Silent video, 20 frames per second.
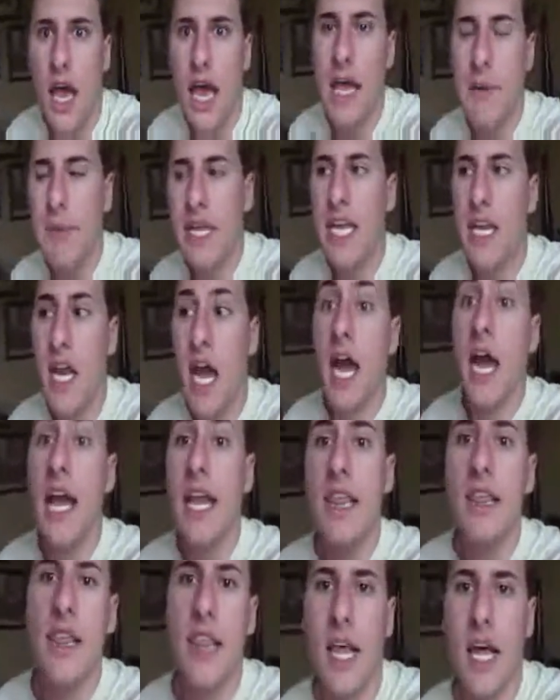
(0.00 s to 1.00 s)
I mean,
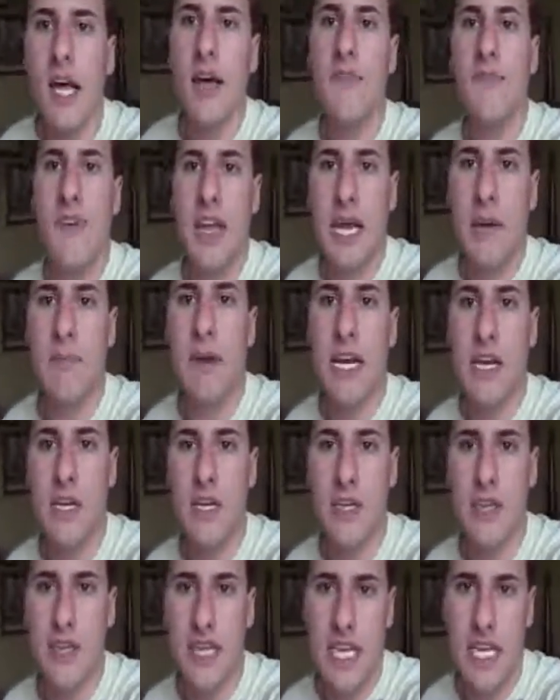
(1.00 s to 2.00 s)
I love
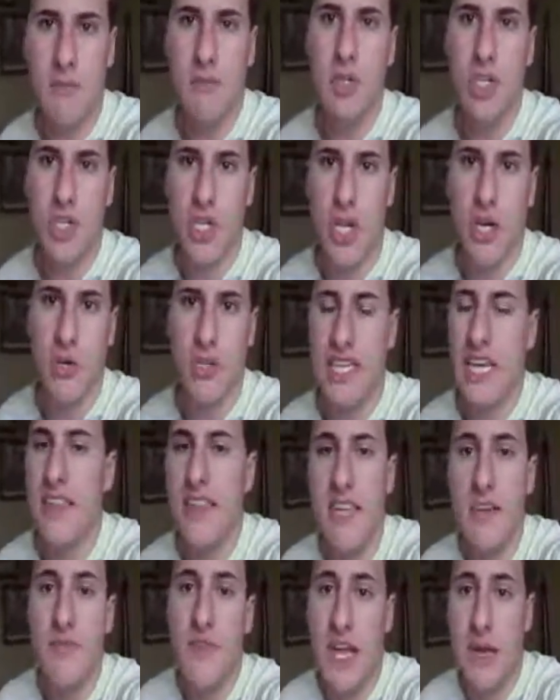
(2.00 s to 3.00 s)
vampire-themed shows. I
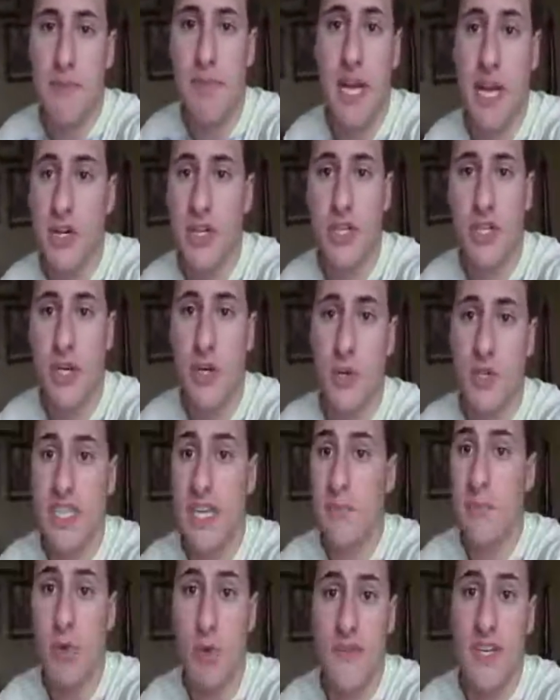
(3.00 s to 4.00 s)
think vampire shows
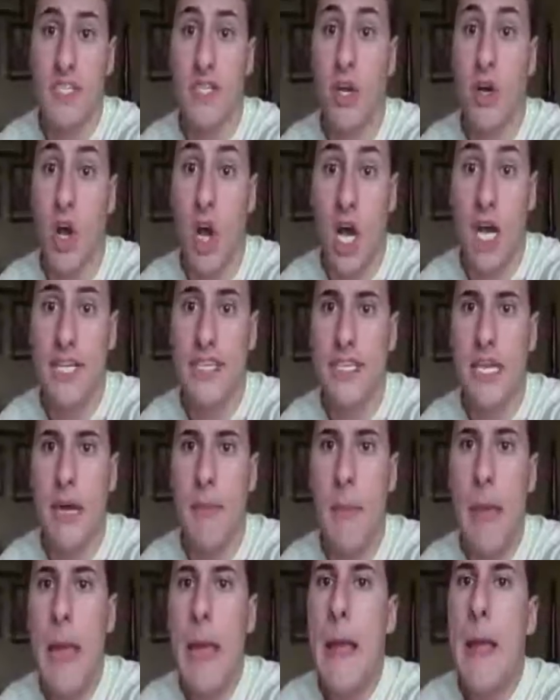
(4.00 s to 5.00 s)
and movies are
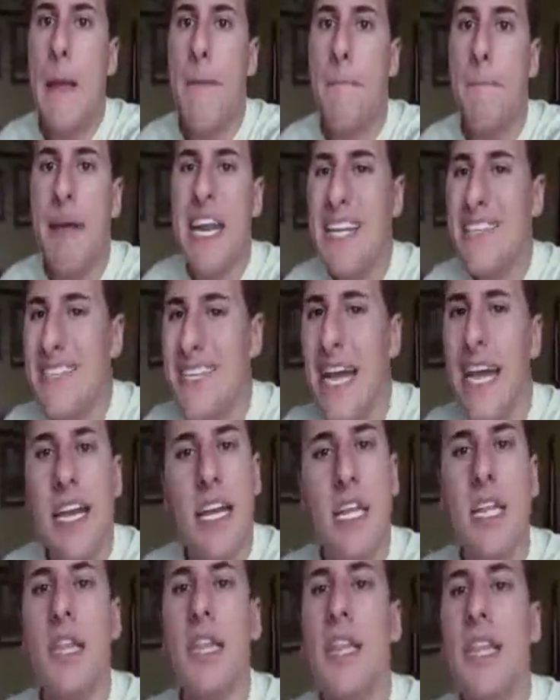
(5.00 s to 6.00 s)
awesome, but it's
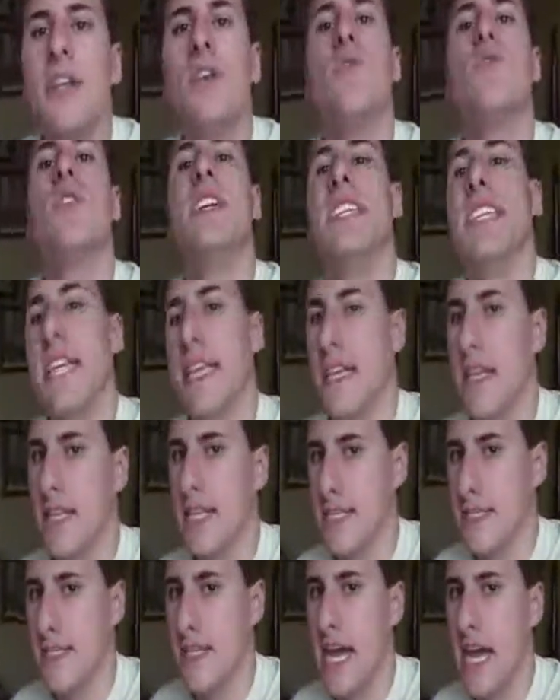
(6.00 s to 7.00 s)
getting a little
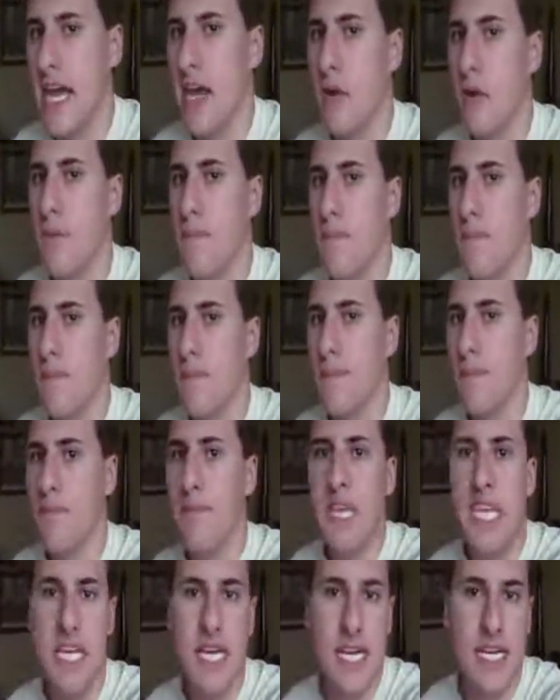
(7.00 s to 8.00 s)
ridiculous now.
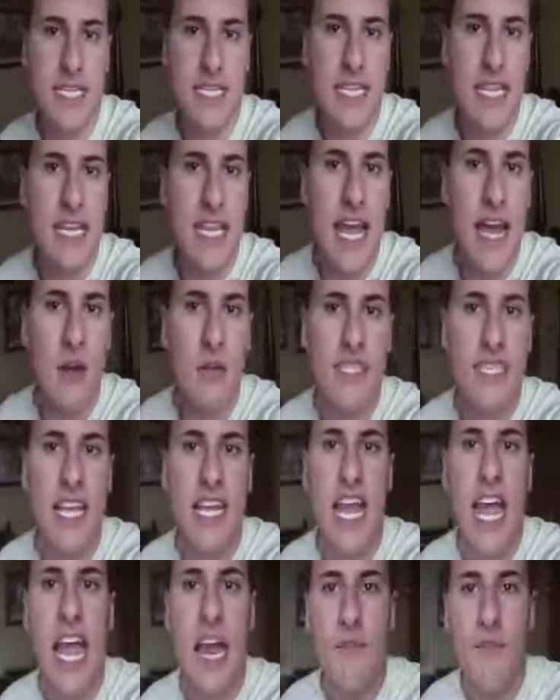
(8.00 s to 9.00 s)
Because now it's
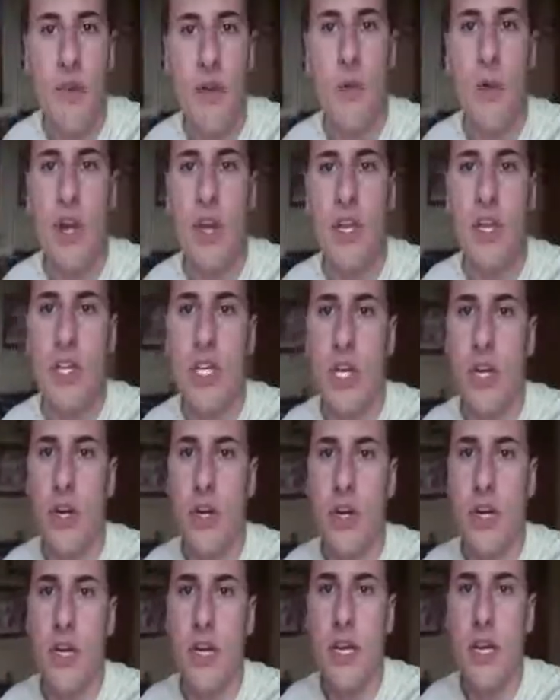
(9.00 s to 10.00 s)
like everywhere you
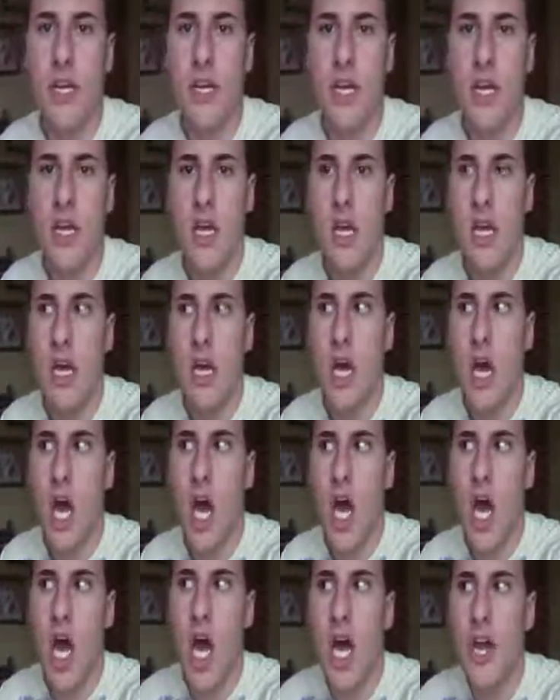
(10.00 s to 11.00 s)
turn,
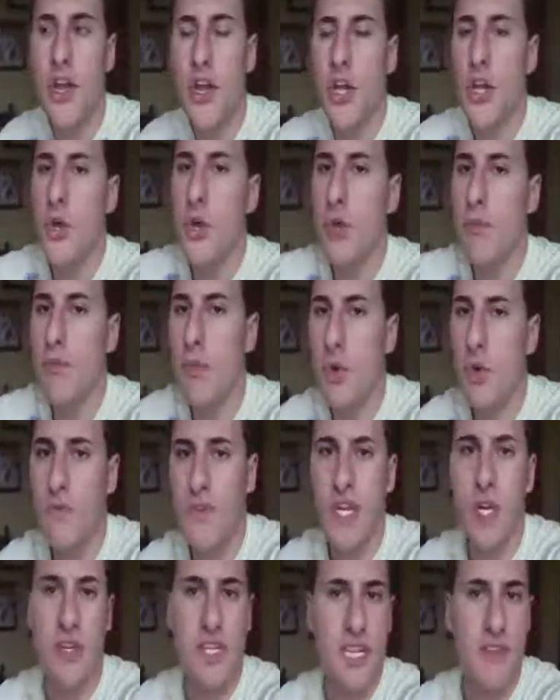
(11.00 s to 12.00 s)
a new
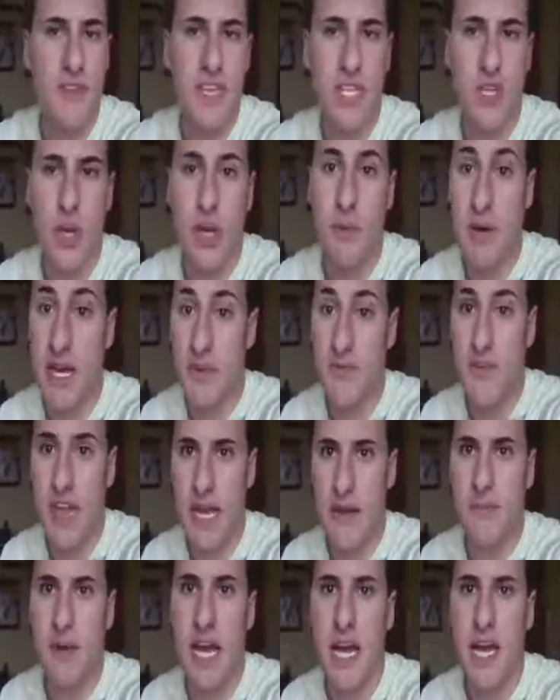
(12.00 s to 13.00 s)
movie or TV show about
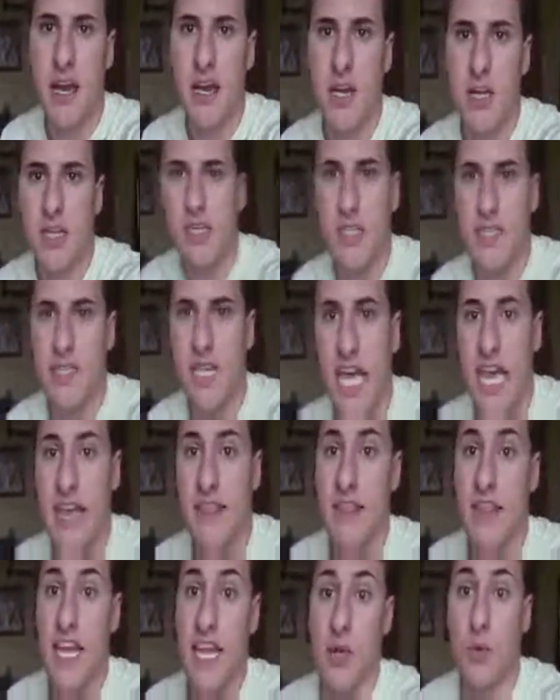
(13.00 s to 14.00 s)
vampires
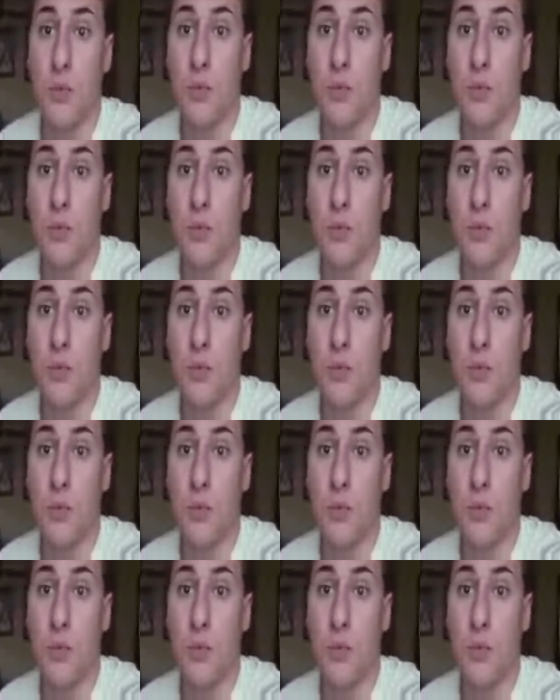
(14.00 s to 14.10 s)
and like